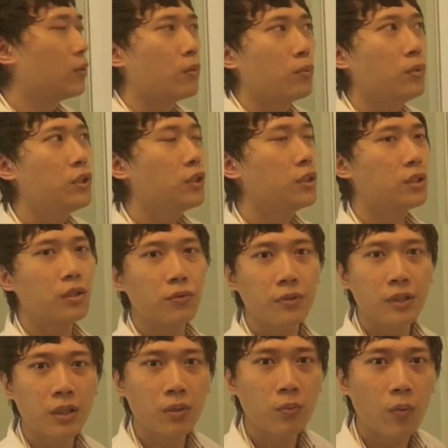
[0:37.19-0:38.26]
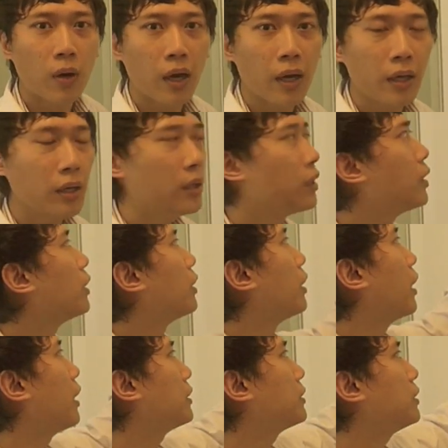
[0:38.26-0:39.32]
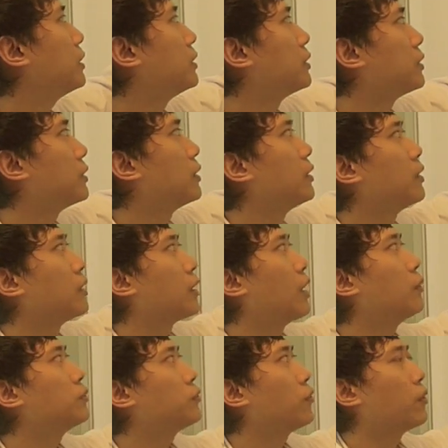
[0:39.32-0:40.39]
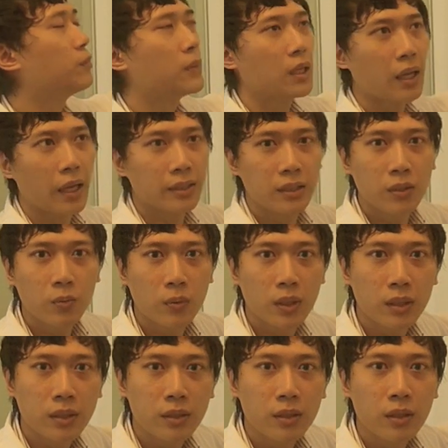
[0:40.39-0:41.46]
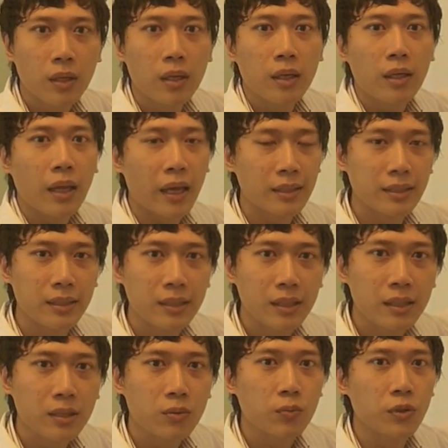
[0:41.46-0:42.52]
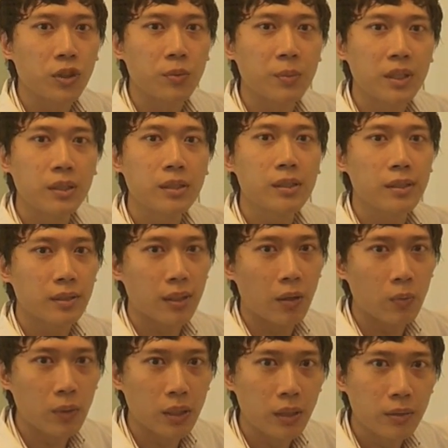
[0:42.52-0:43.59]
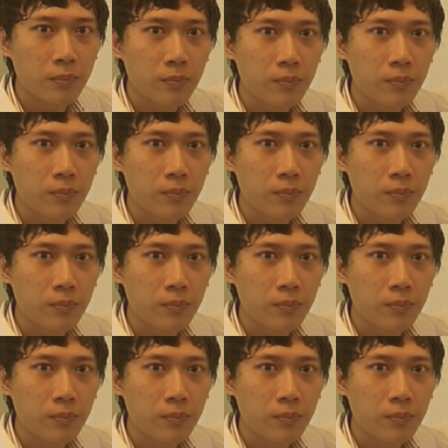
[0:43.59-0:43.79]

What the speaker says: which is the reason why acids comes from the Latin word acidus, which means sour.